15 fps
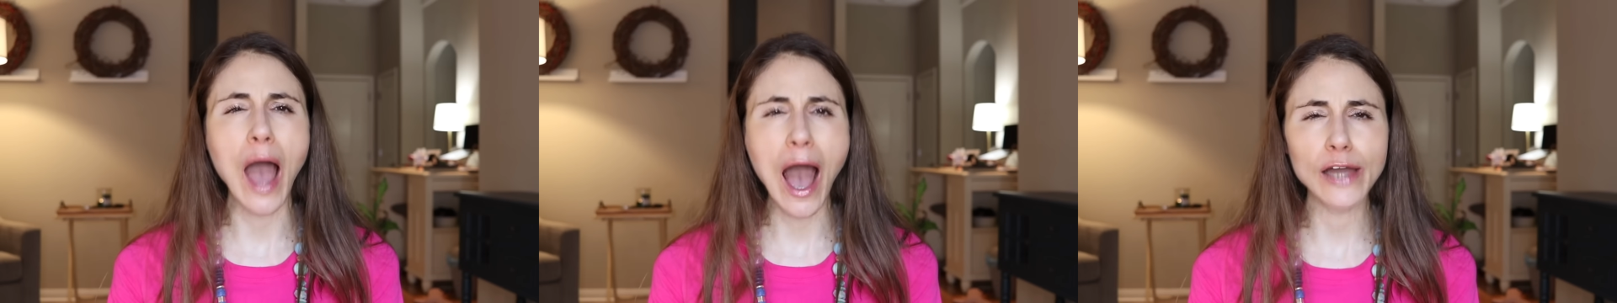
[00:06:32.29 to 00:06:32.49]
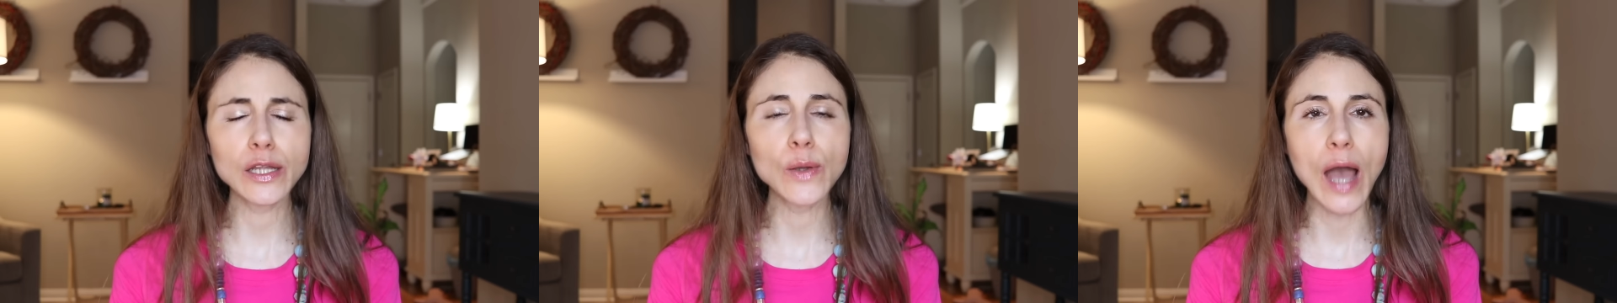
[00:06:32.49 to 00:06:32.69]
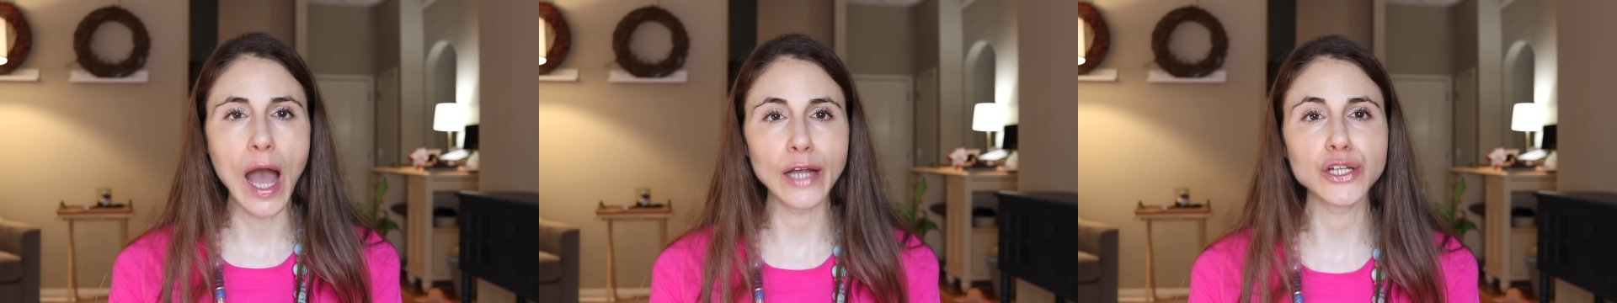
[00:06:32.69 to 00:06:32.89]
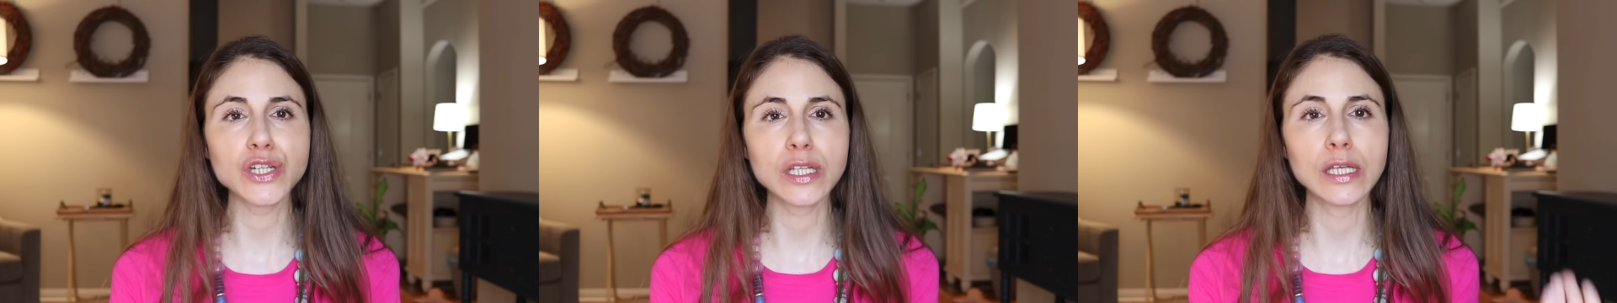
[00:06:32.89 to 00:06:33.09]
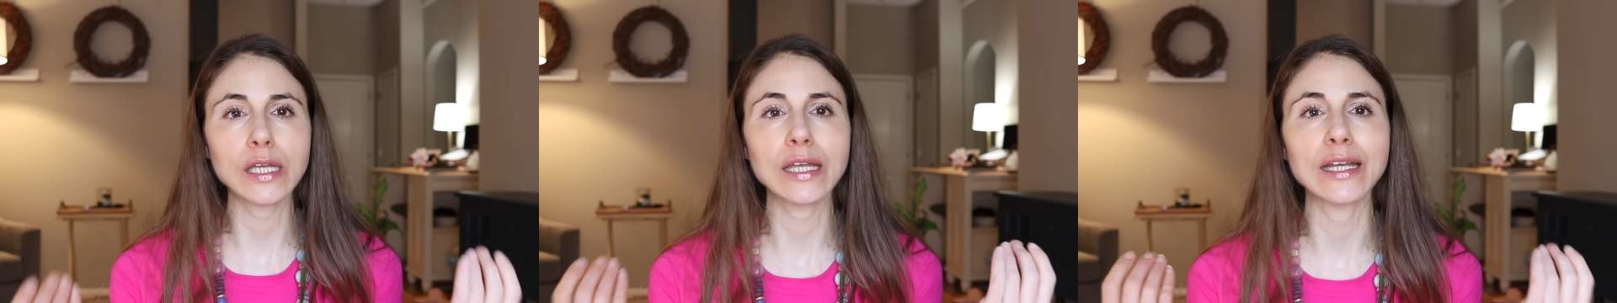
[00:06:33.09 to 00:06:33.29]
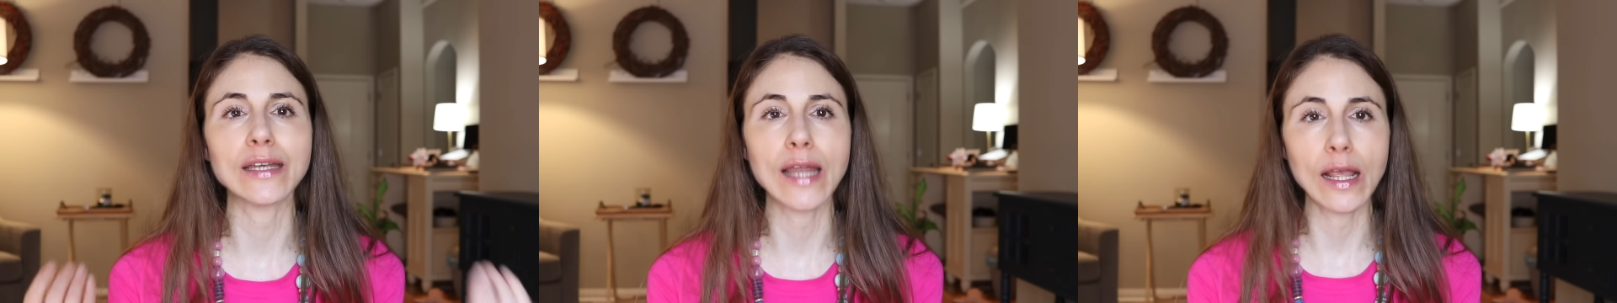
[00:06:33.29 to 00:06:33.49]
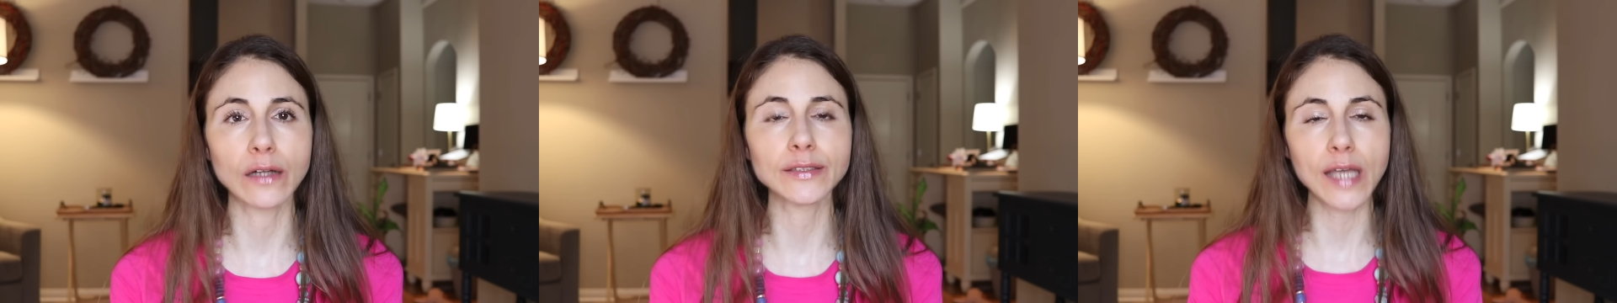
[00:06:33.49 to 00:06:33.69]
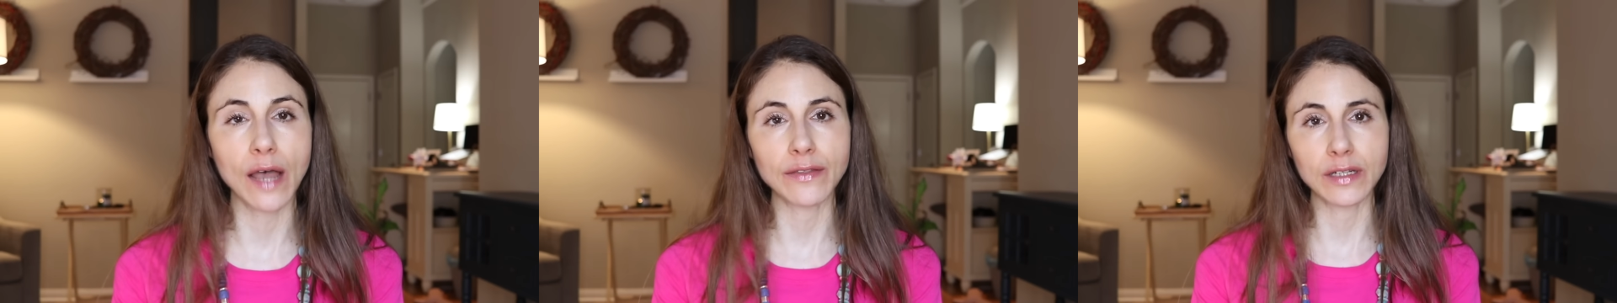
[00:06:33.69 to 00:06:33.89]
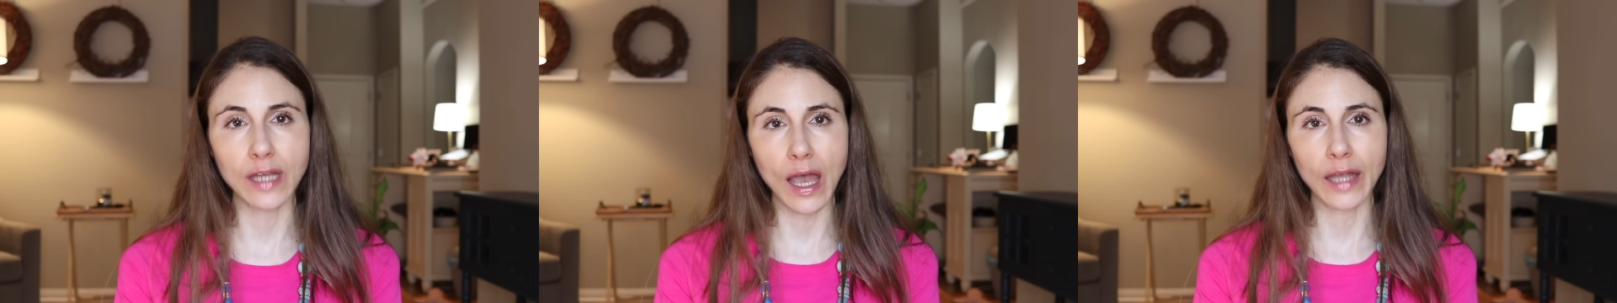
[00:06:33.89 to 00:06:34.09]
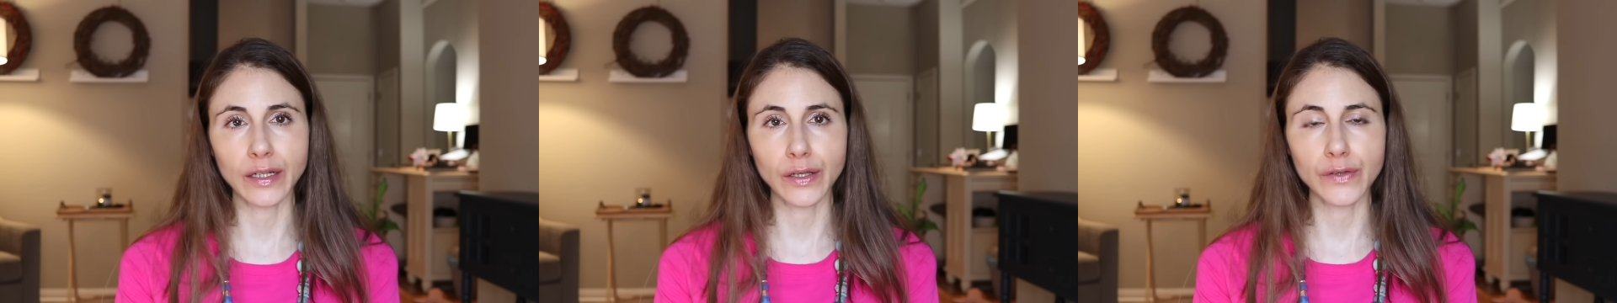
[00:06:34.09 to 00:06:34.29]
how do you actually nail down the
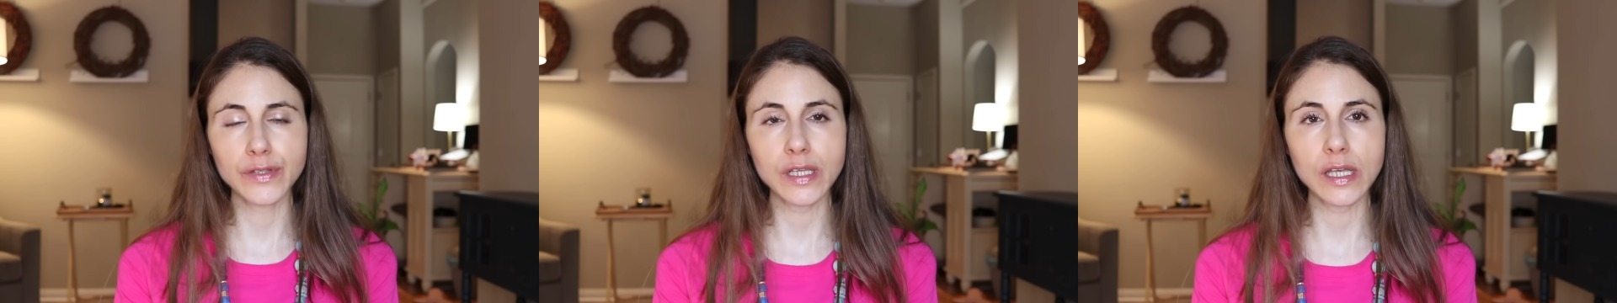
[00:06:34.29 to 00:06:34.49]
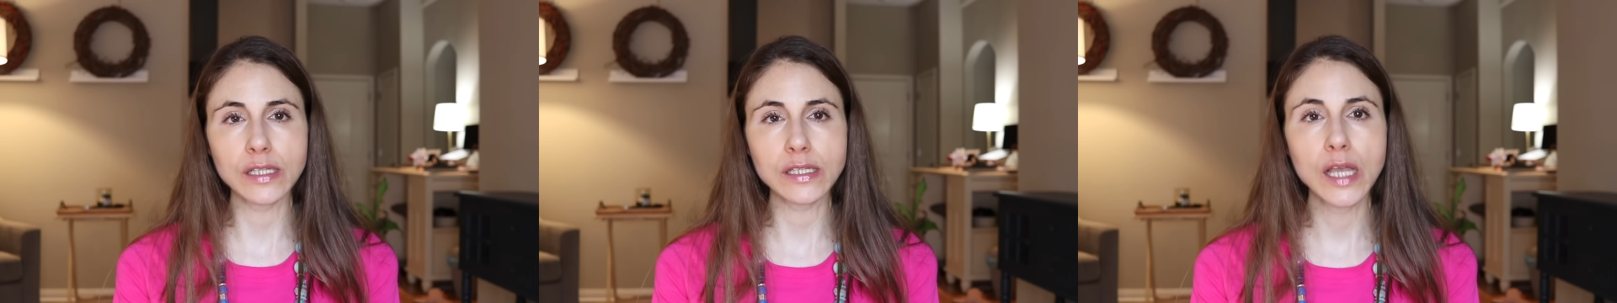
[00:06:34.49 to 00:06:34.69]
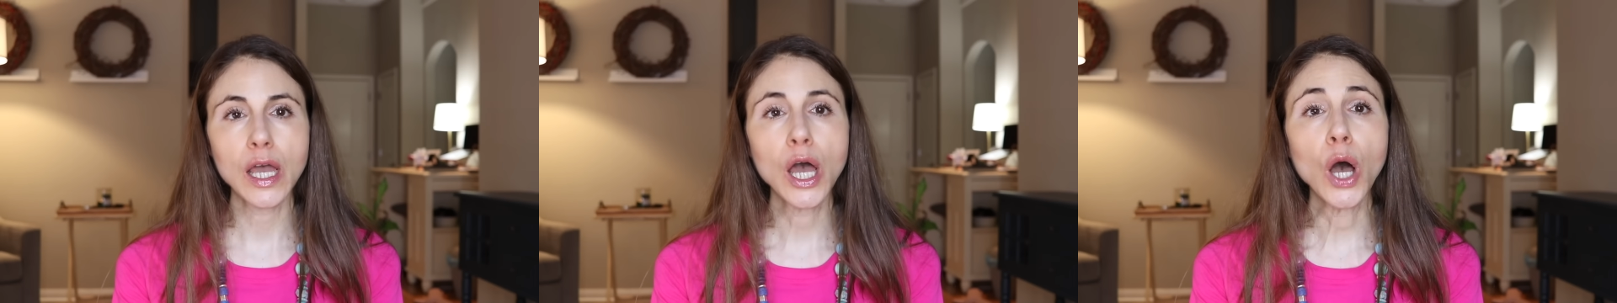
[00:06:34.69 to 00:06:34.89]
diagnosis?